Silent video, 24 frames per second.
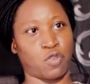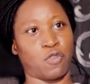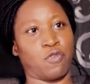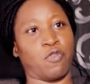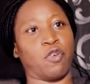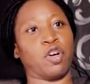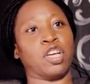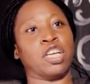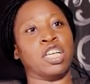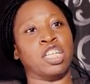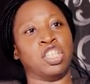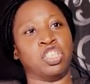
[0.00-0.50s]
So
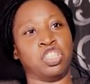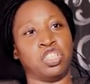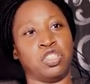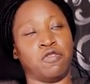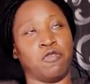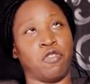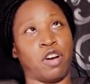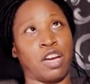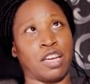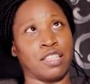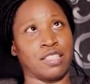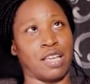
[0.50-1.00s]

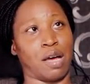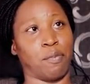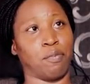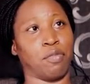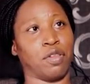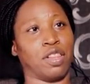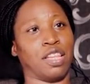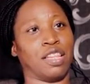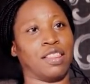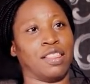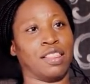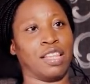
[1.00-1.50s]
for
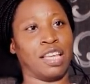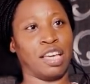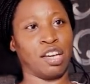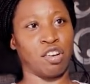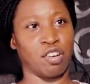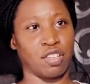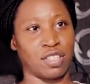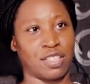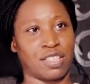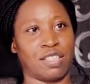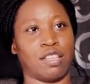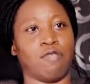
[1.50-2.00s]
example, in
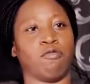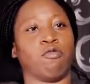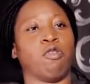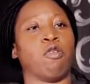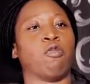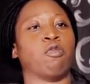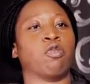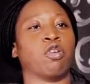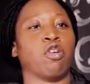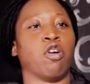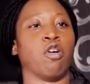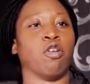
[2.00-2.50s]
Lagos,
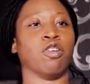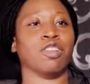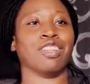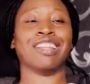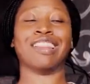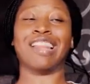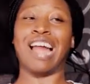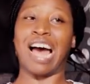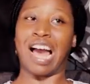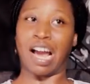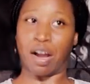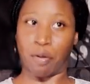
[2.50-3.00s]
what we call the
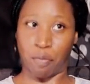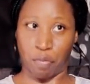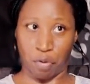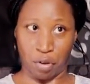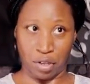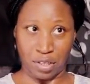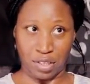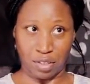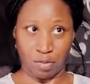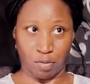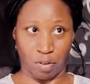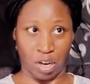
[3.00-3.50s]
lag
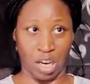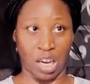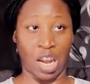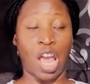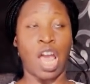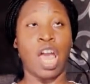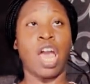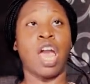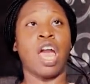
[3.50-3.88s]
bus, right?